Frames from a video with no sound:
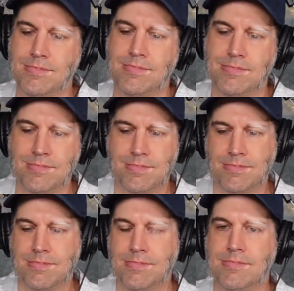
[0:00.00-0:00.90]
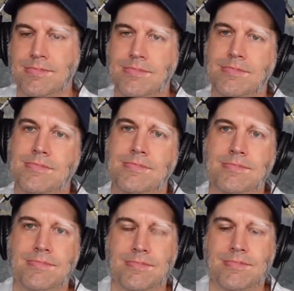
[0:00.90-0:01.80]

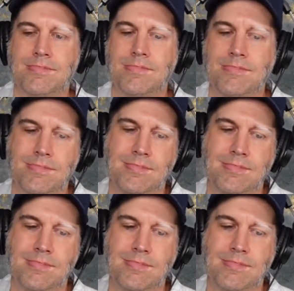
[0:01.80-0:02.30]
[no speech]